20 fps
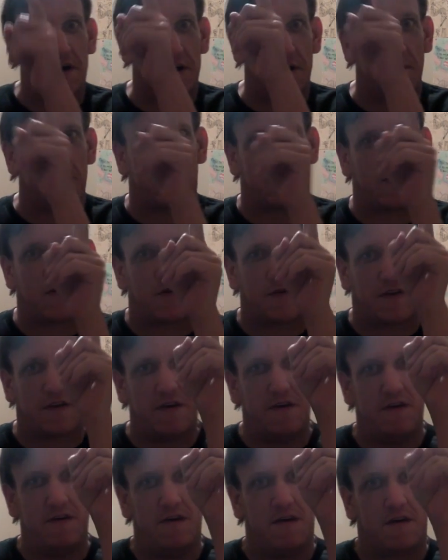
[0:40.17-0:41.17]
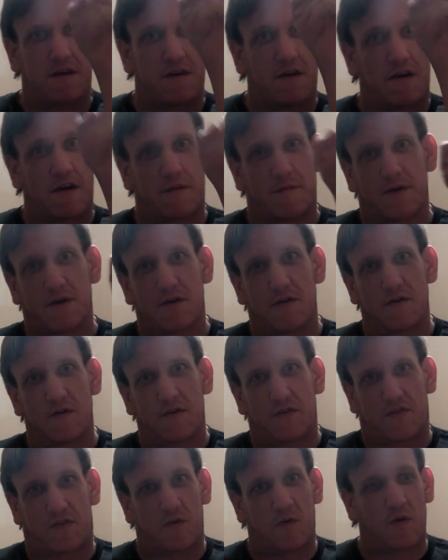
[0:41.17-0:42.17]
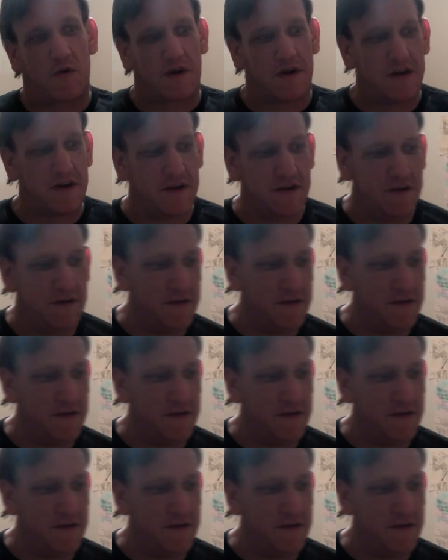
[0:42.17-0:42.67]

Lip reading: airport nightmare story.